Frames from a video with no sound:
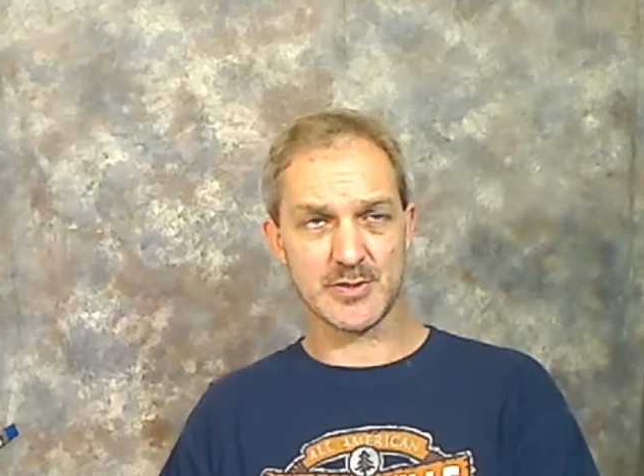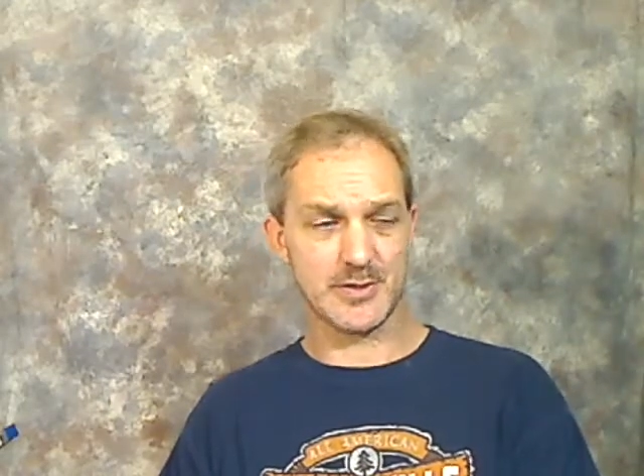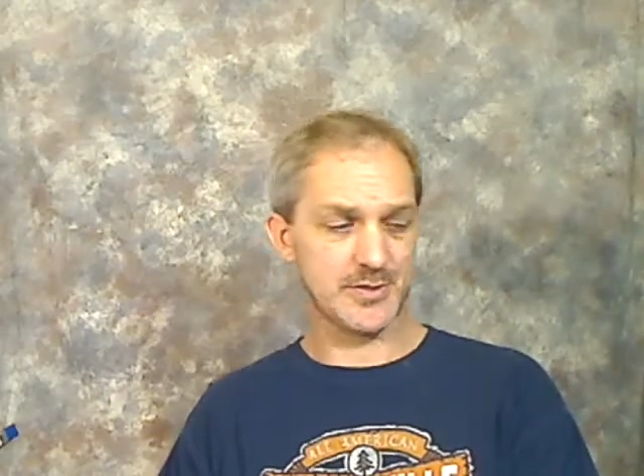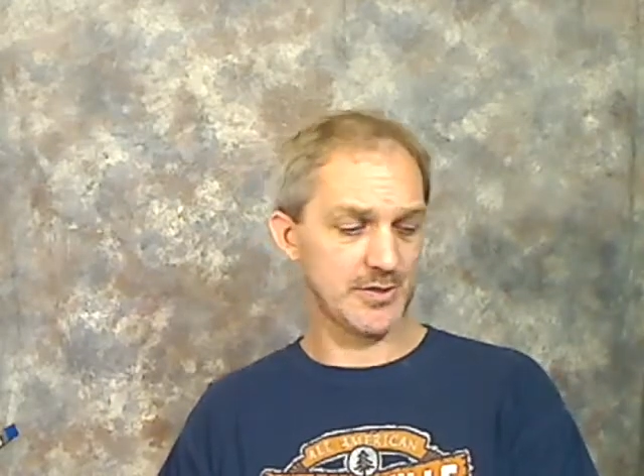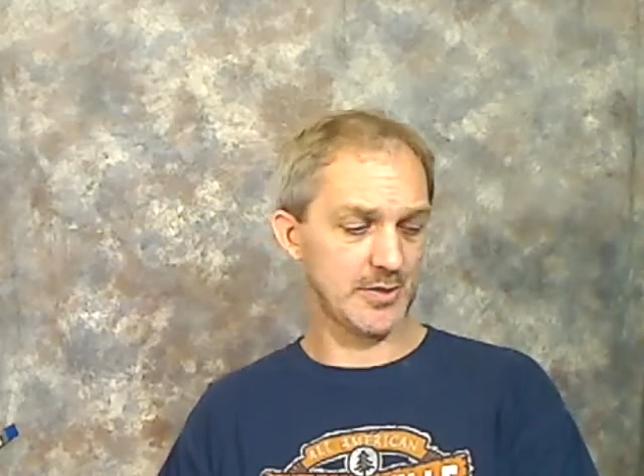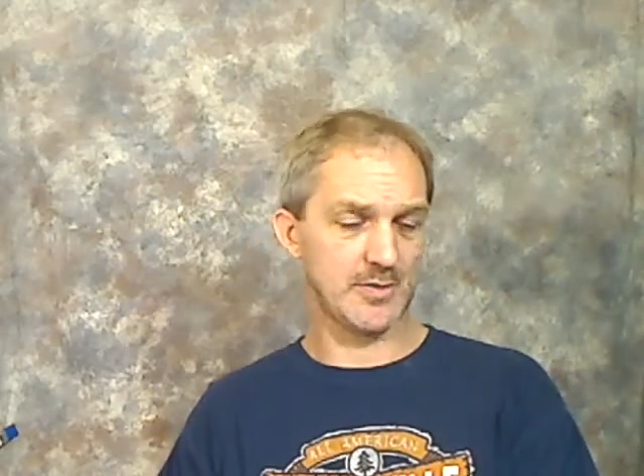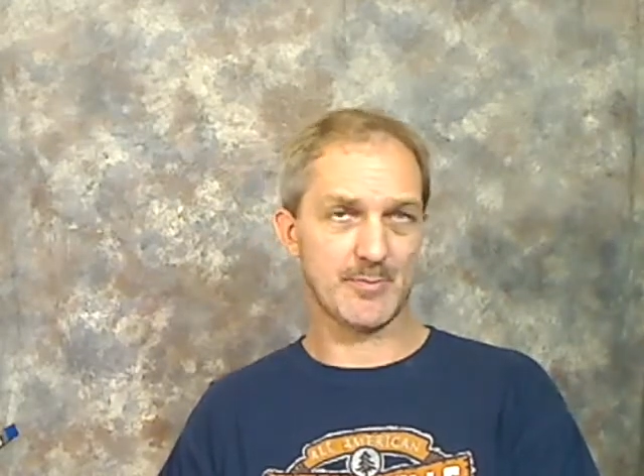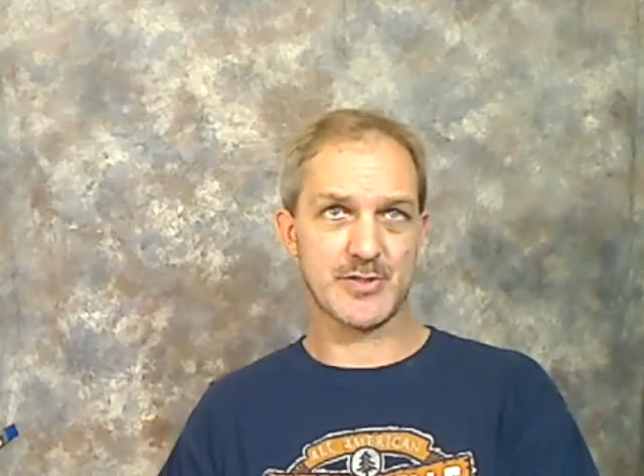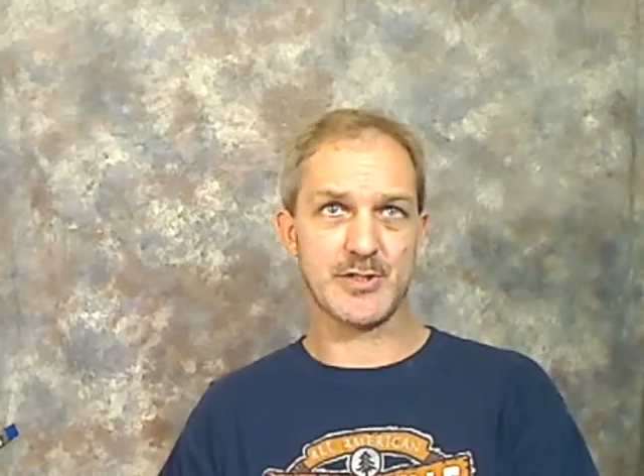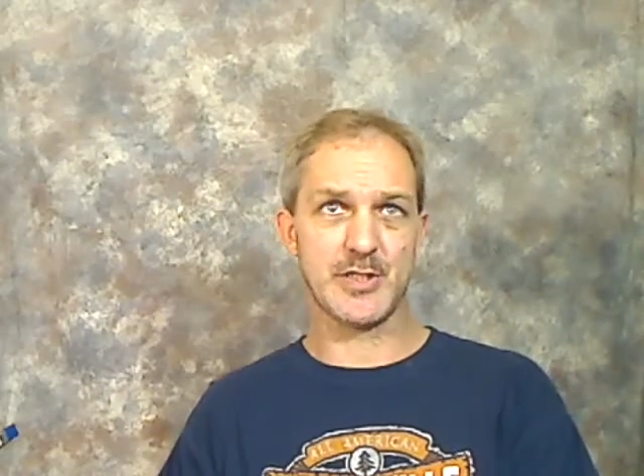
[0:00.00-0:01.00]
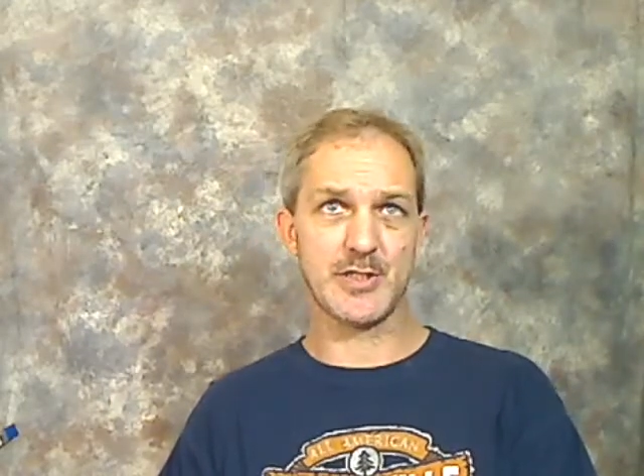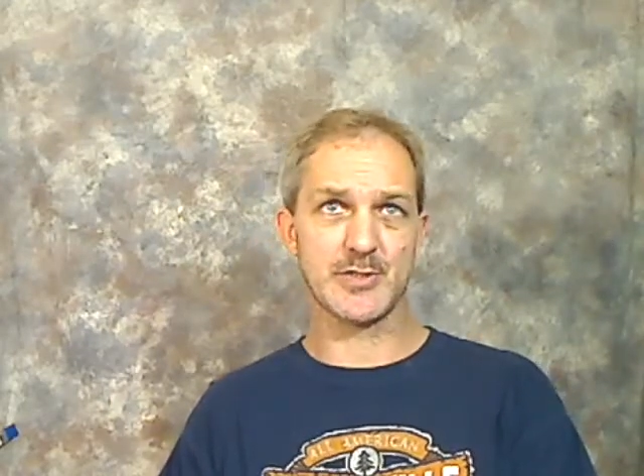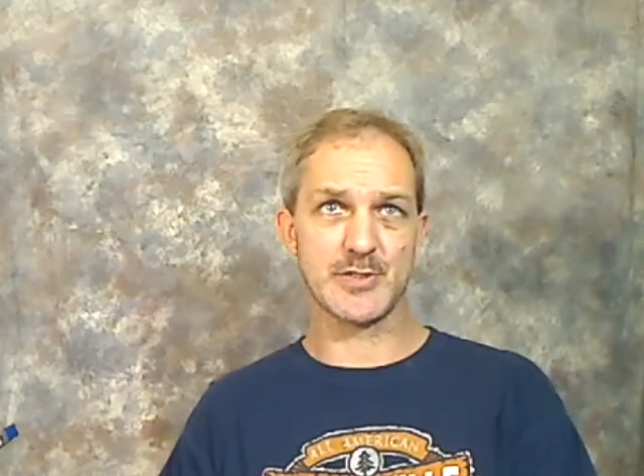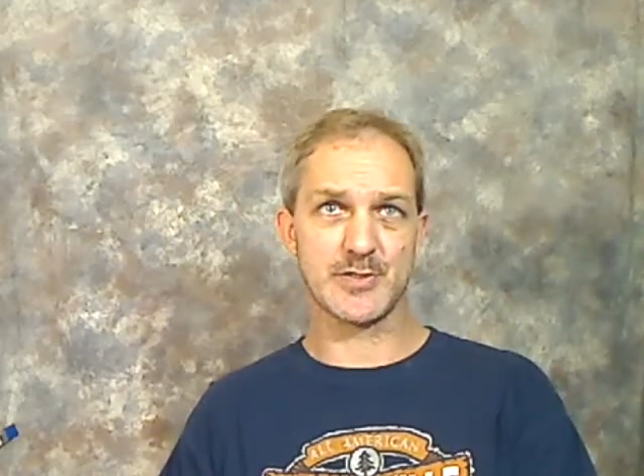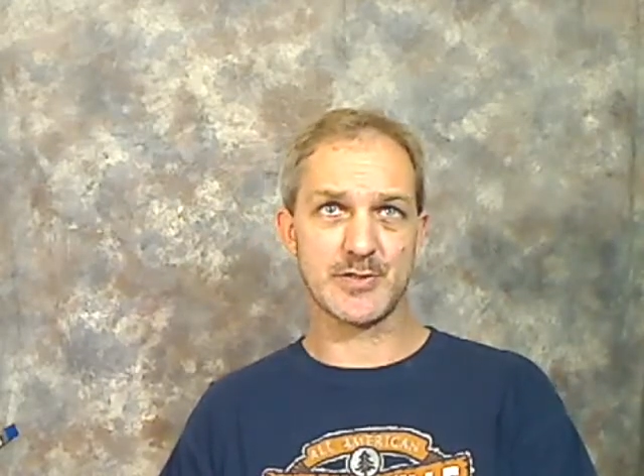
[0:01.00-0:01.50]
And this is
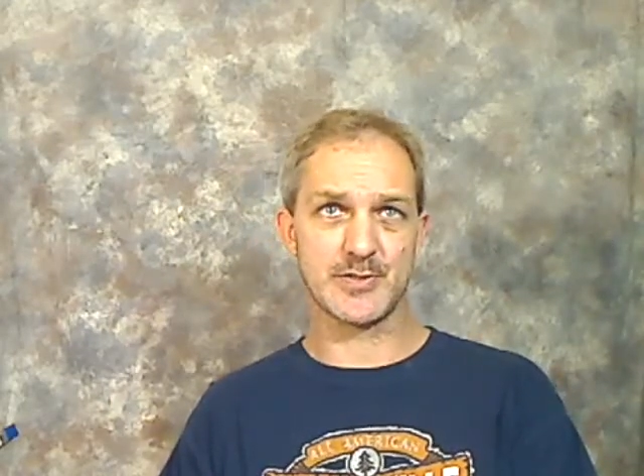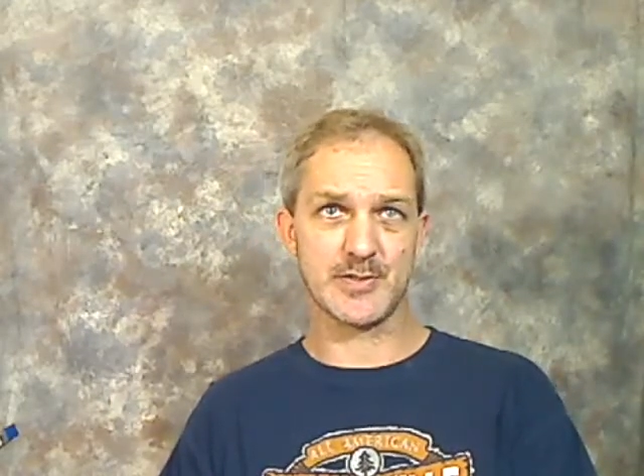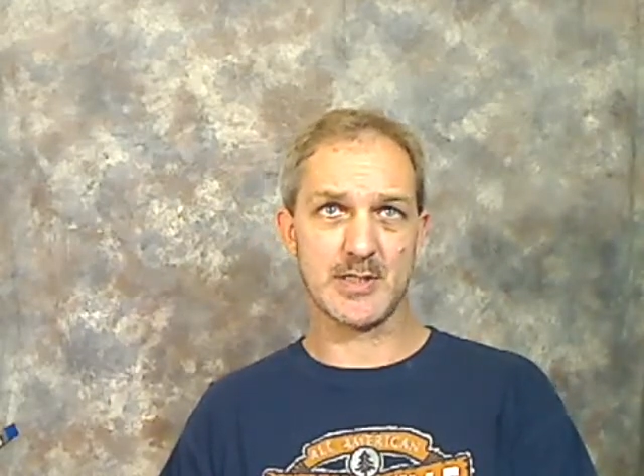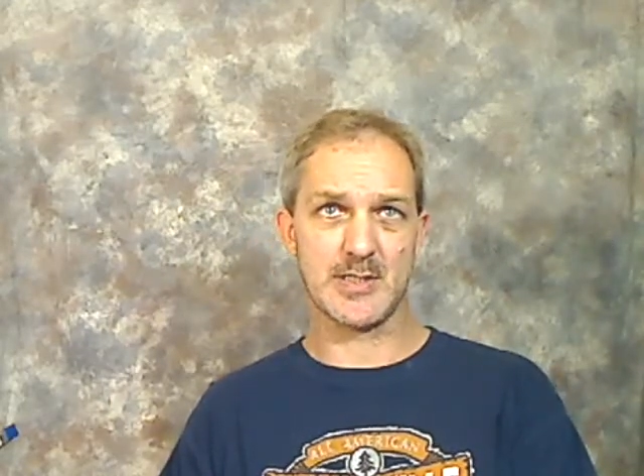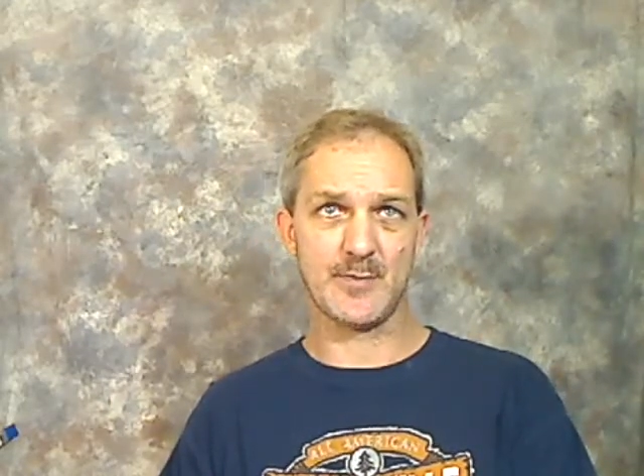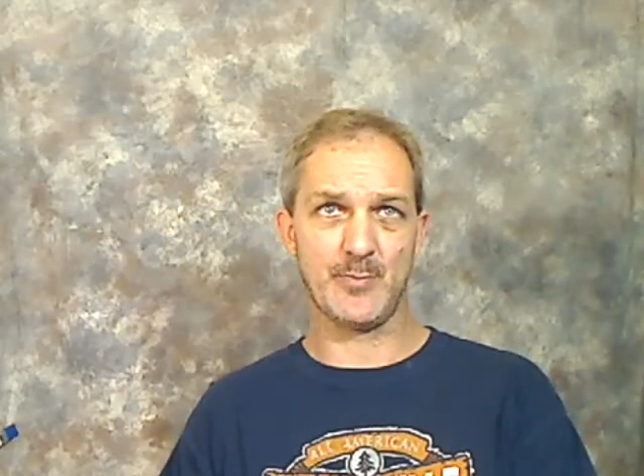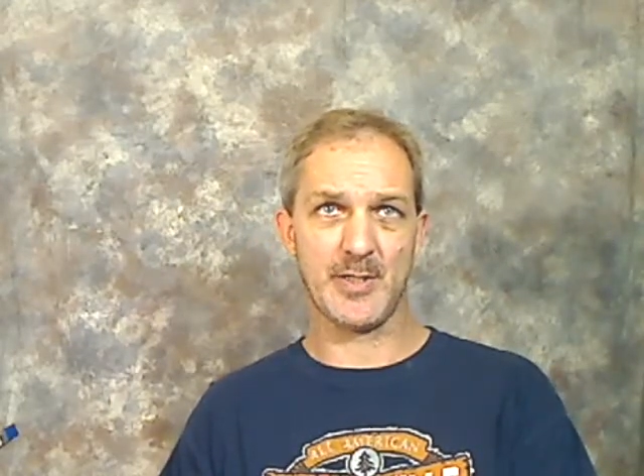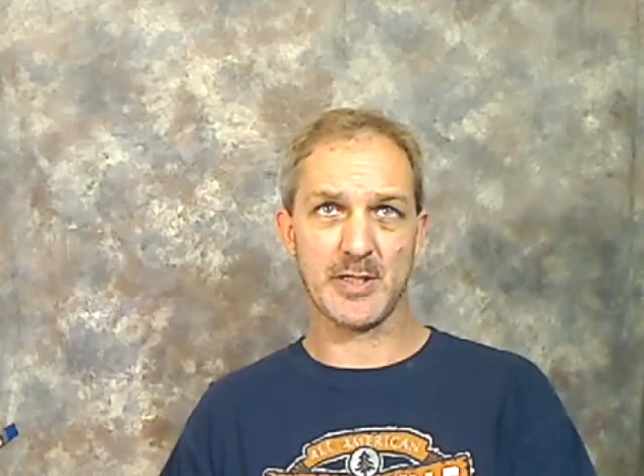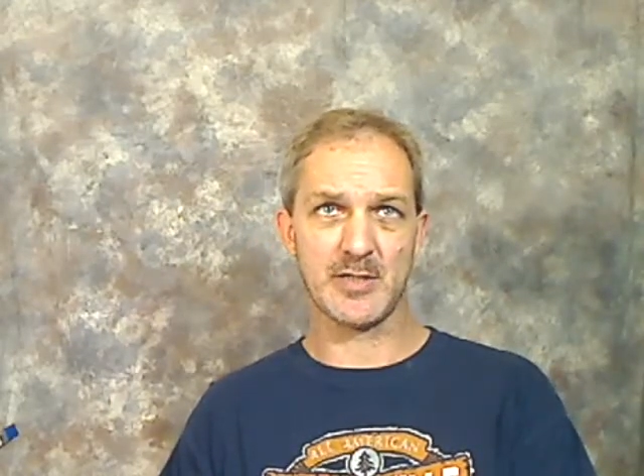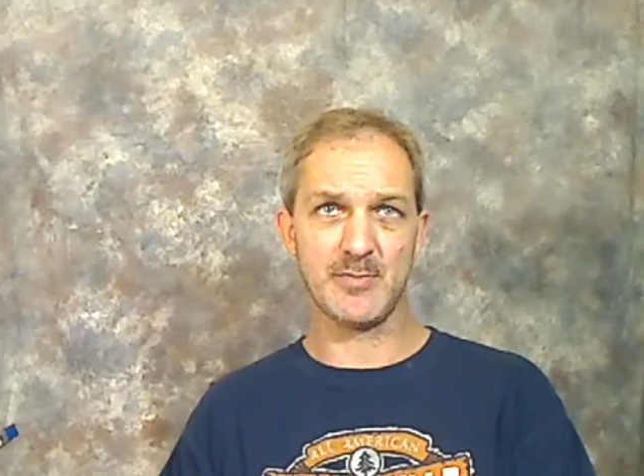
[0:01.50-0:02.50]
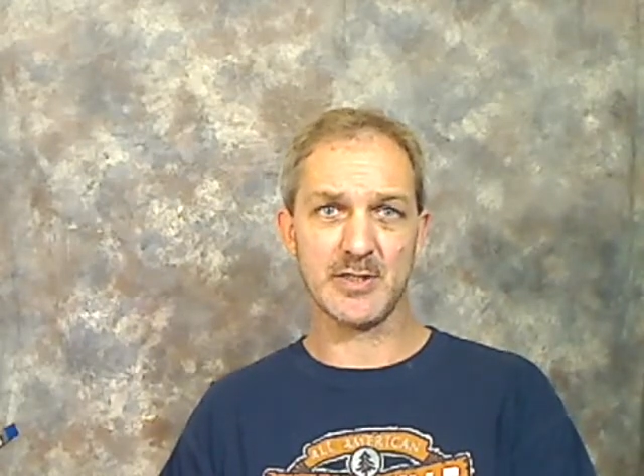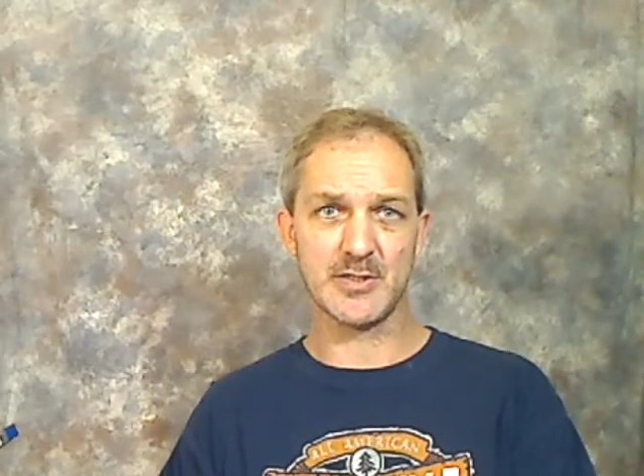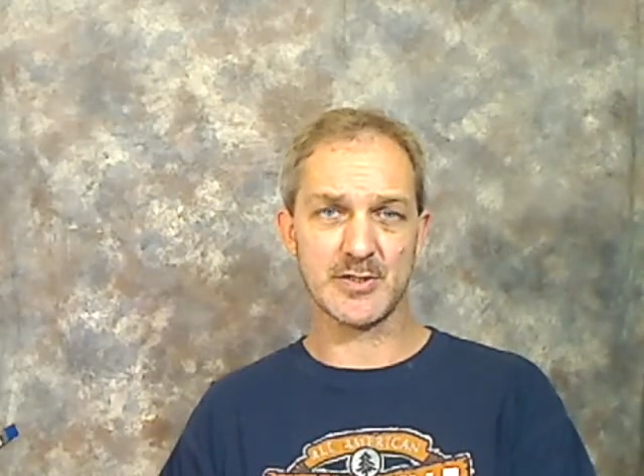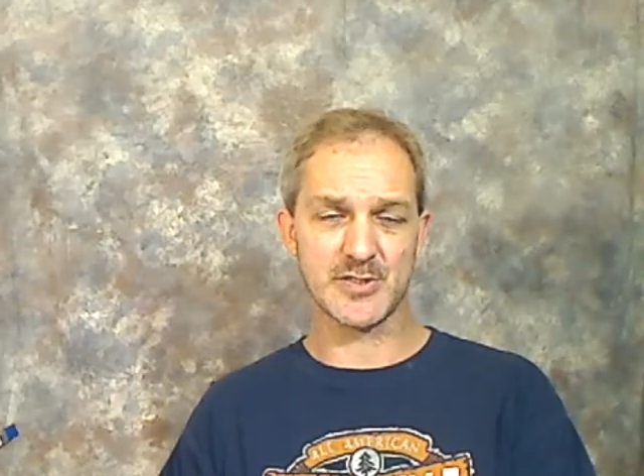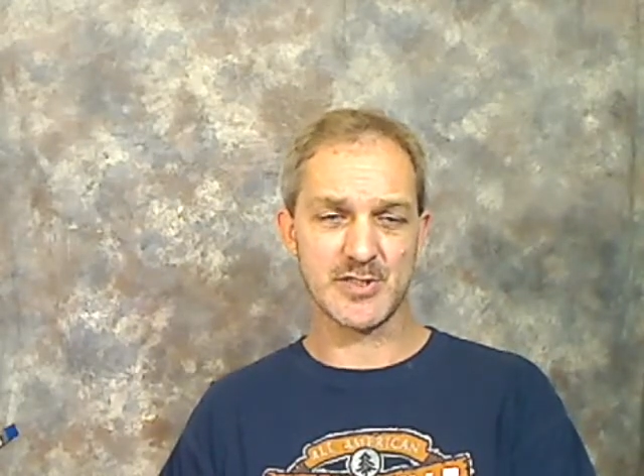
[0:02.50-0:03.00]
Mercedes is kind of a pain,
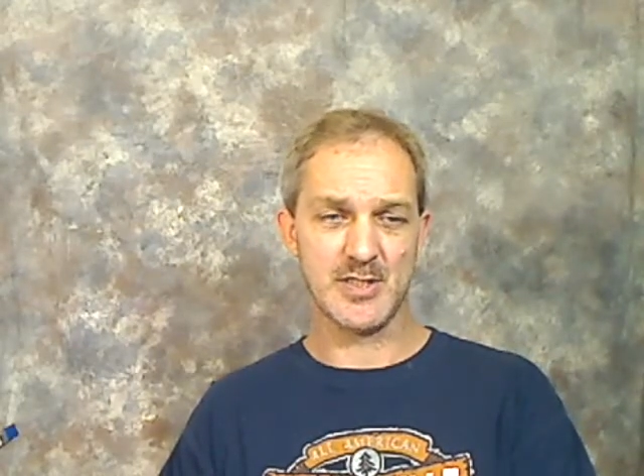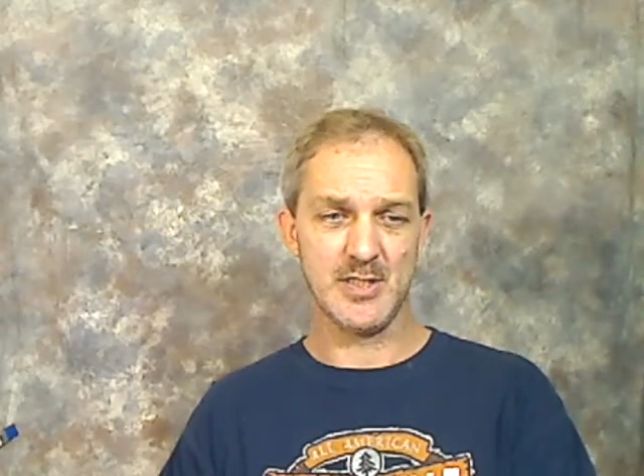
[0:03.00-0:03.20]
because